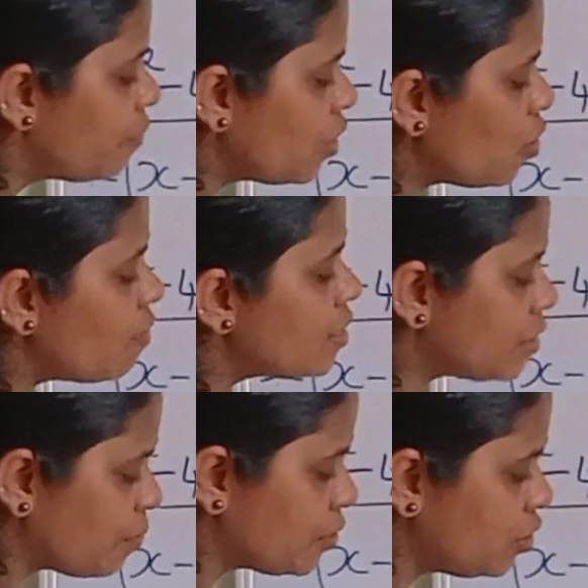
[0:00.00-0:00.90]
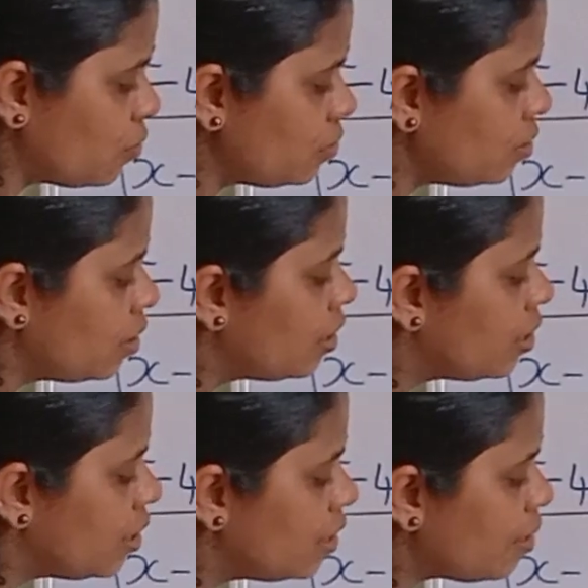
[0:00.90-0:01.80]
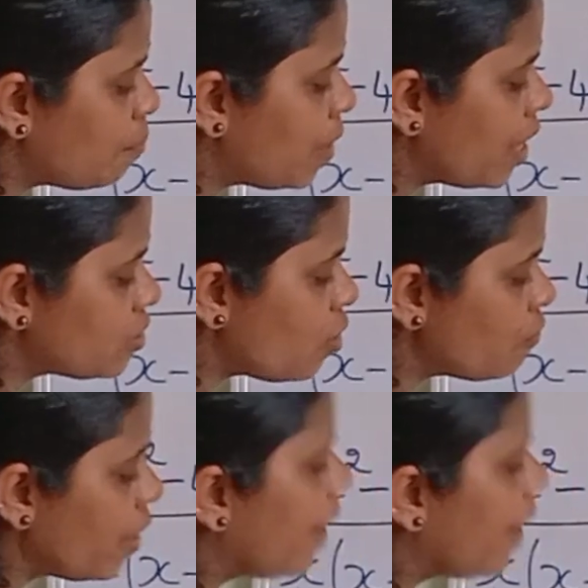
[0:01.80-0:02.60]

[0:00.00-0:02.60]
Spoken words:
when we will substitute in the place of